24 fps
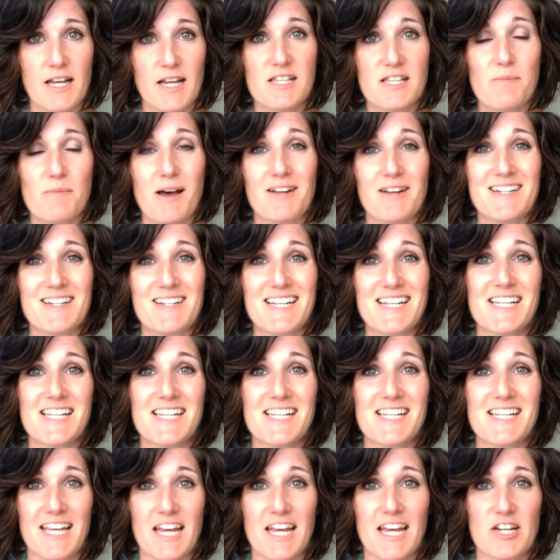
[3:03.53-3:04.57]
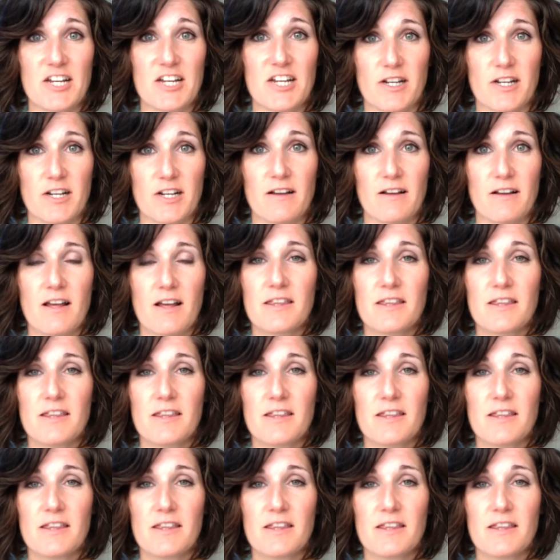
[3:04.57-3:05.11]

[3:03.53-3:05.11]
is about disengaging.